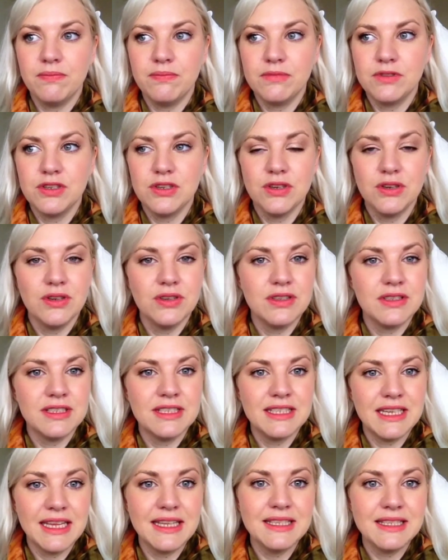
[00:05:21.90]
turn
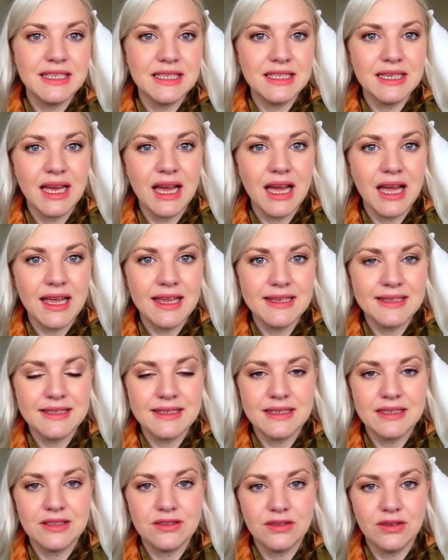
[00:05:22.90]

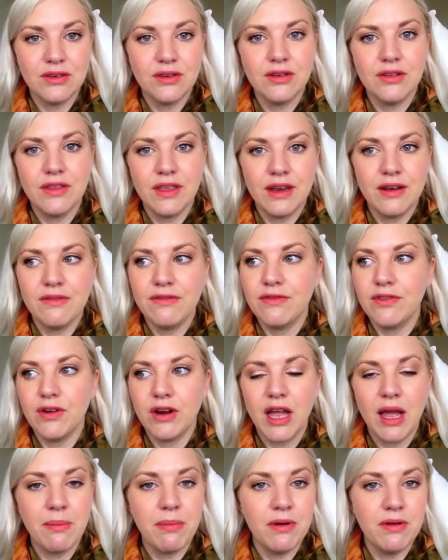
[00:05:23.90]
sensitized, so then for a
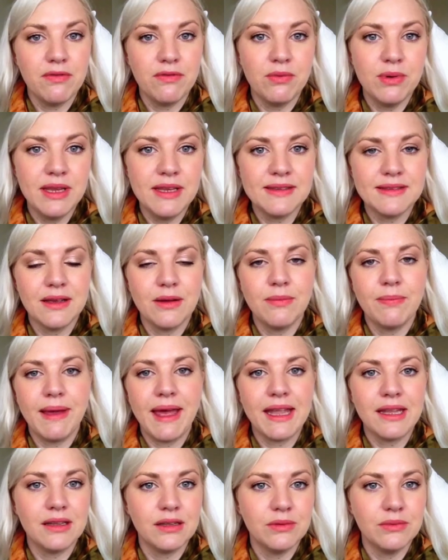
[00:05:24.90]
couple of weeks I'll
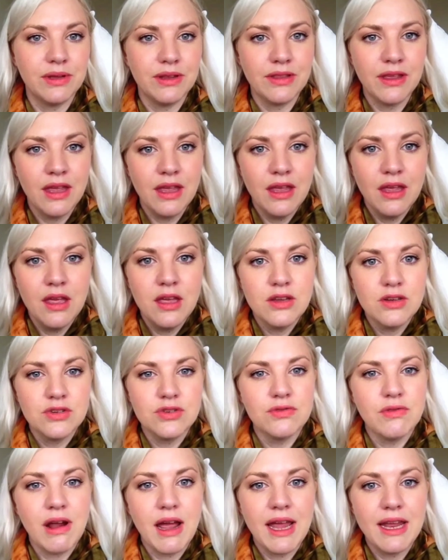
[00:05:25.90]
battle with
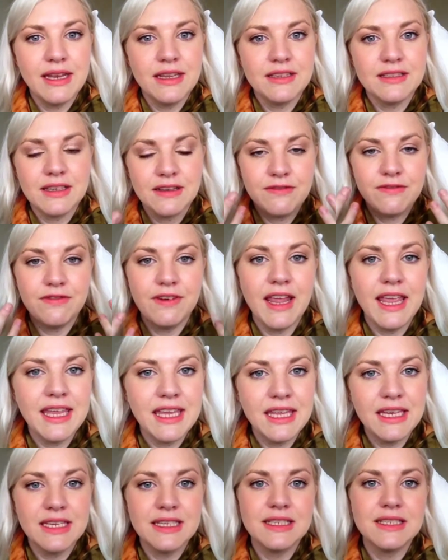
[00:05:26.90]
dryness and
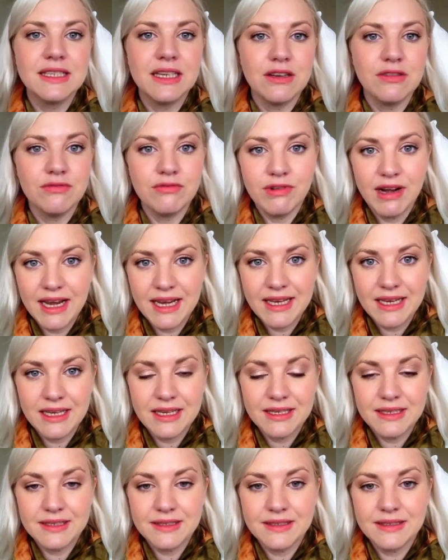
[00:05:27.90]
flakiness and
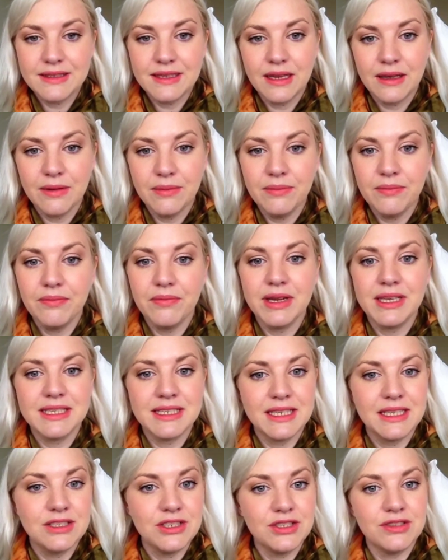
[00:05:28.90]
redness. My
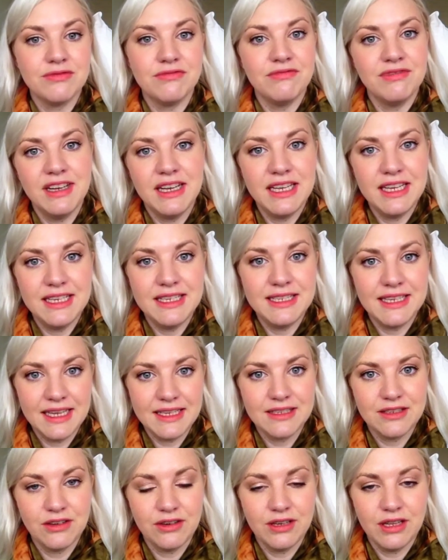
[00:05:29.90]
skin just really
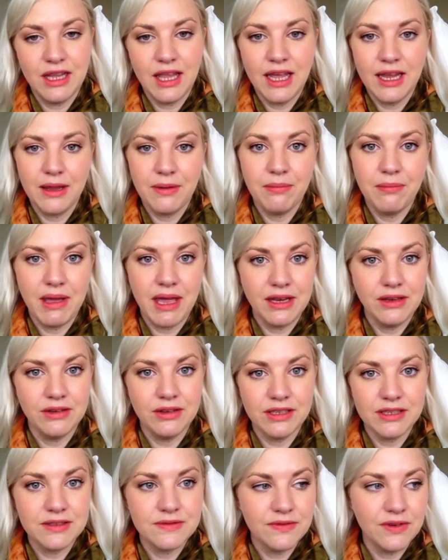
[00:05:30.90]
does not like manual
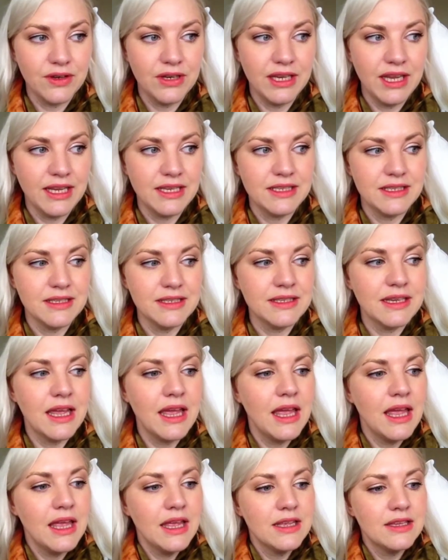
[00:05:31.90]
exfoliators,
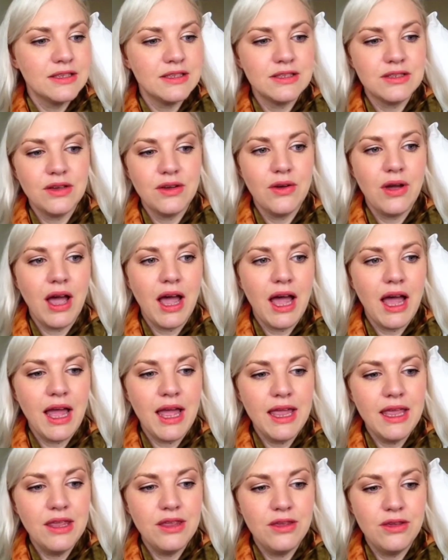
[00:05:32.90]
so
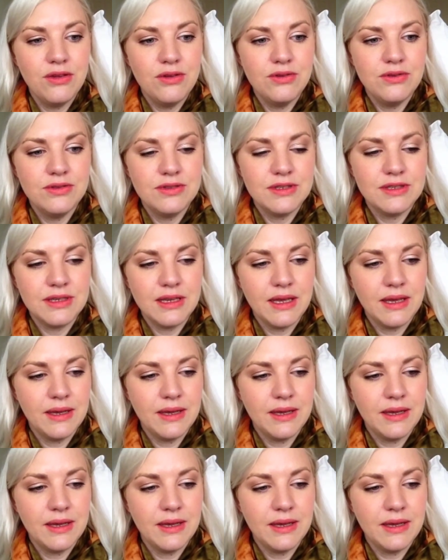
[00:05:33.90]
I use